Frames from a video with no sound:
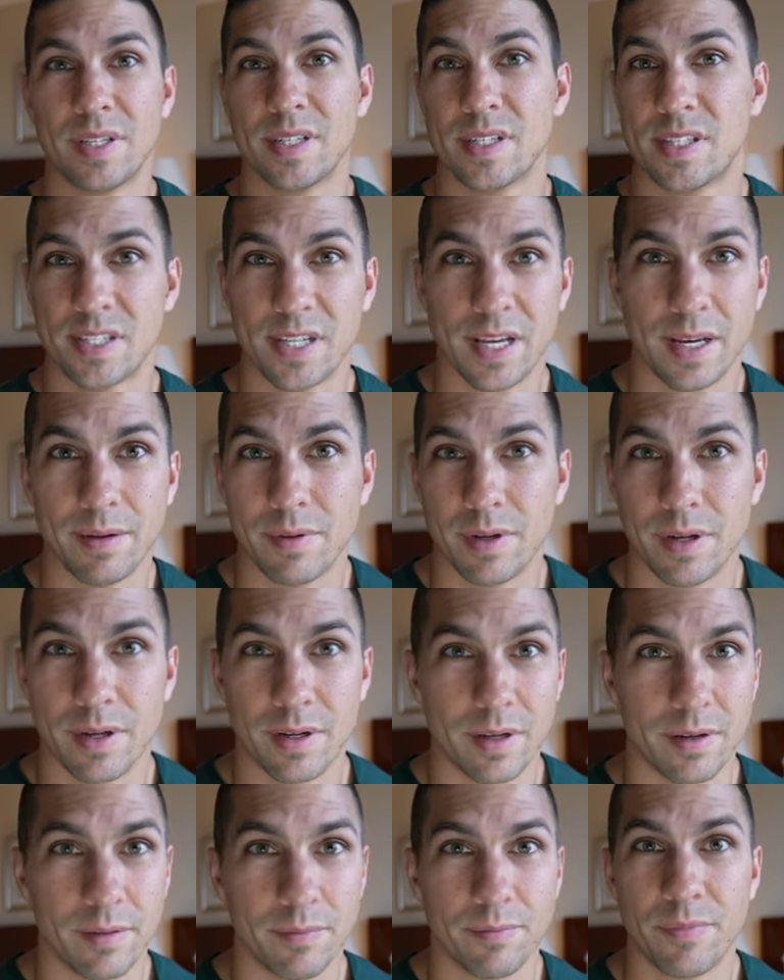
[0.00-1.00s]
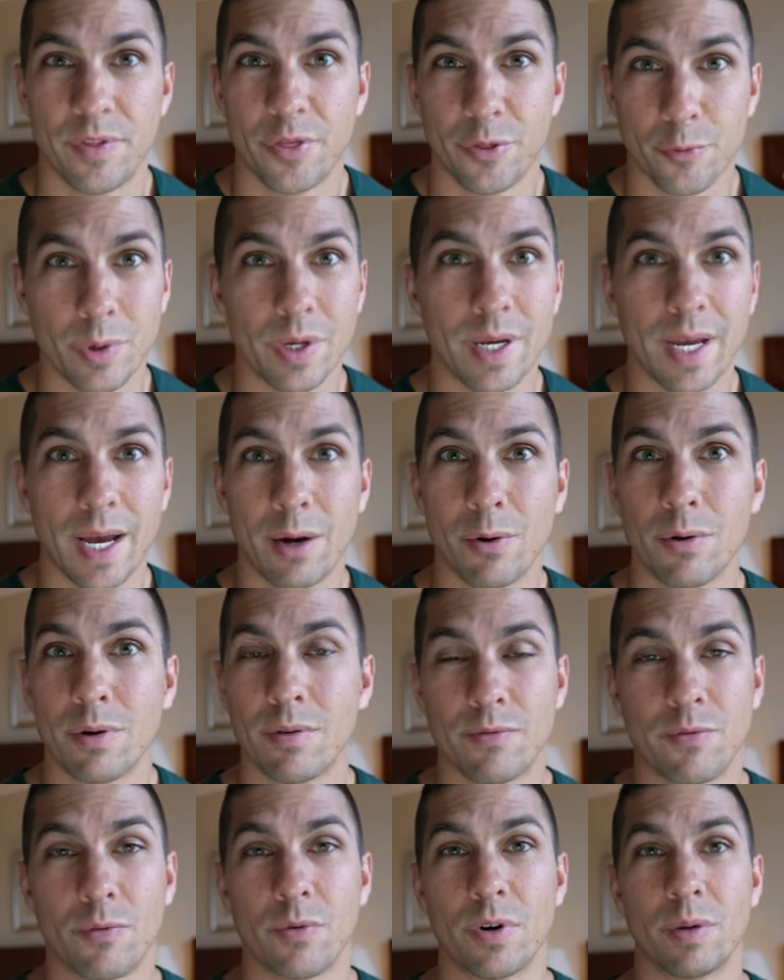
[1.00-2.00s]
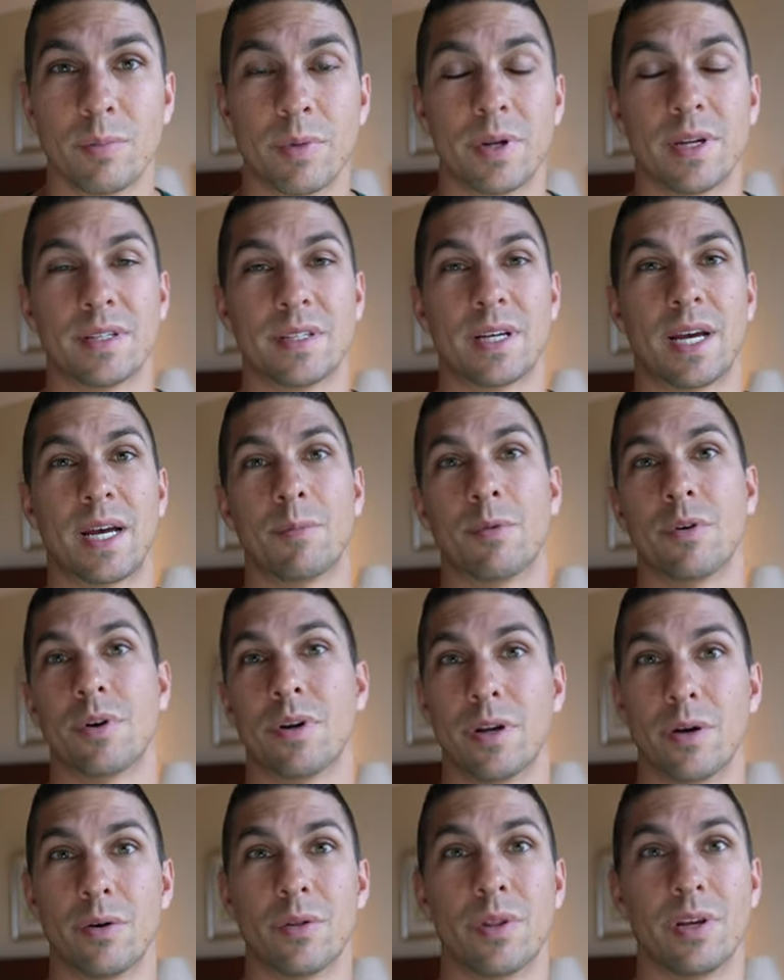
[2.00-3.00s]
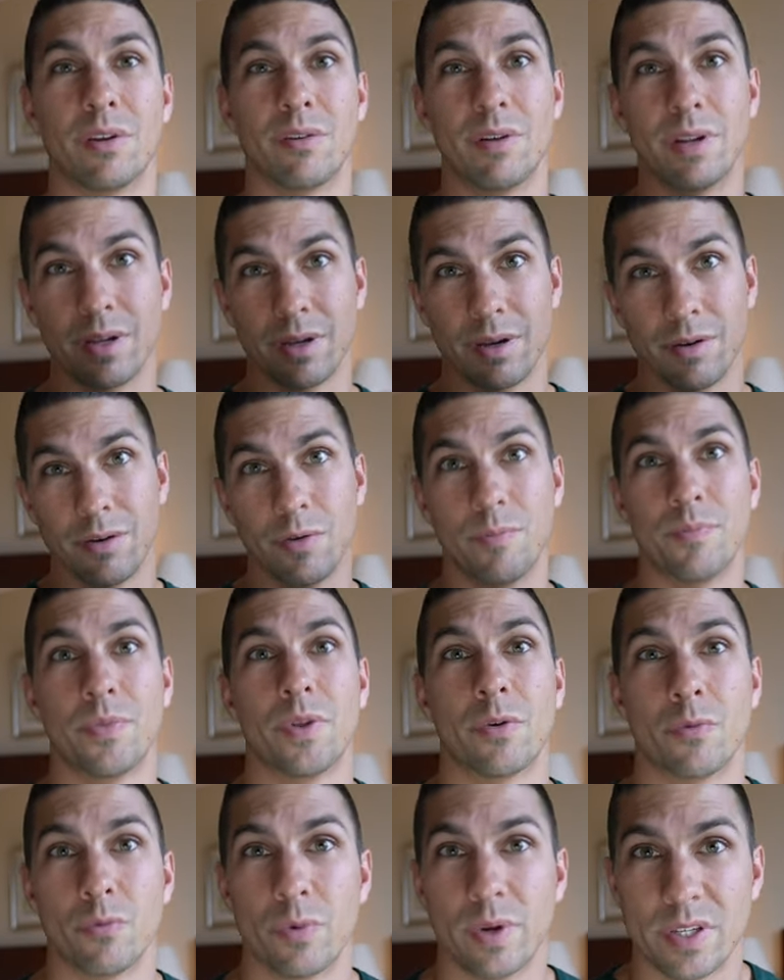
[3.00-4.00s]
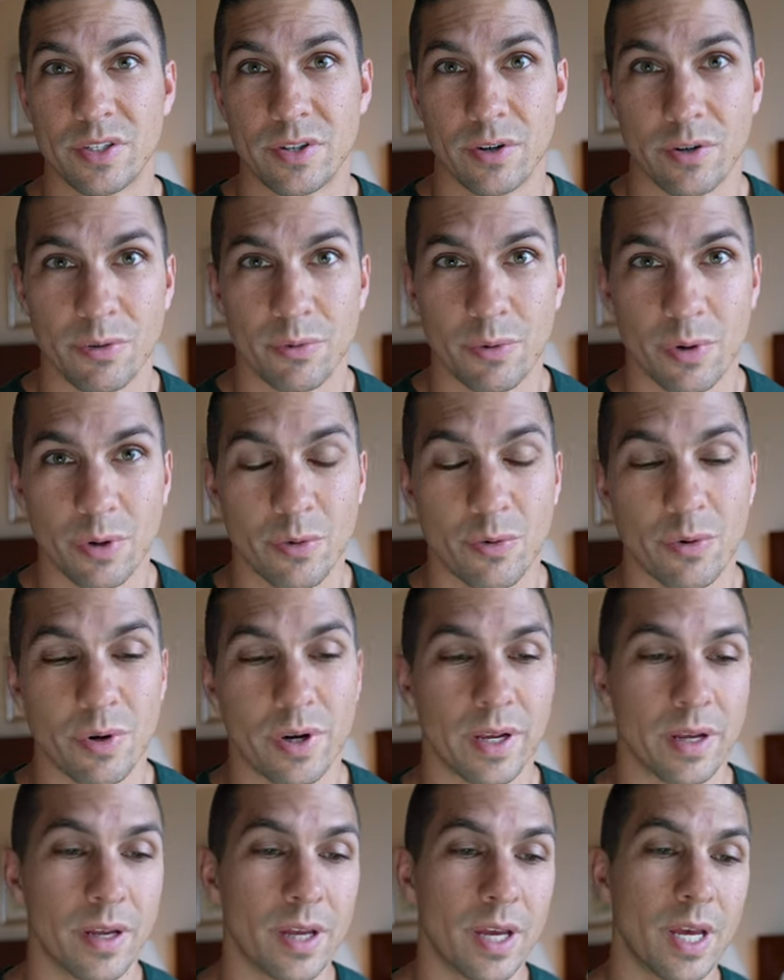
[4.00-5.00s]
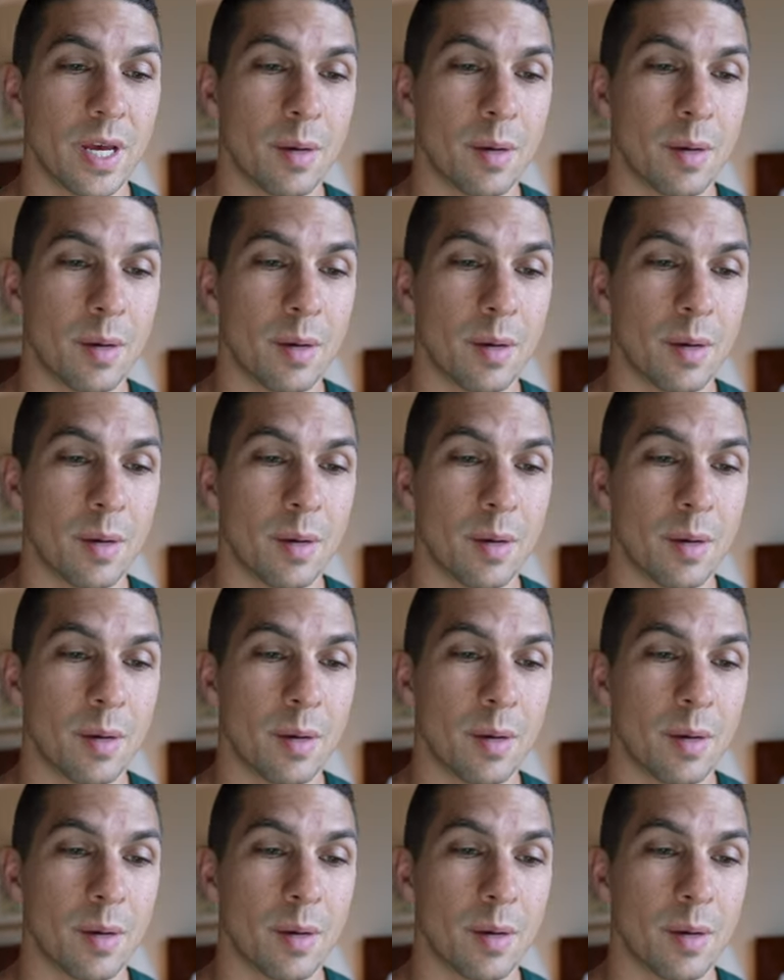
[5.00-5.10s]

set a 3-hour and 40-minute timer and know that you need to go restart the recording.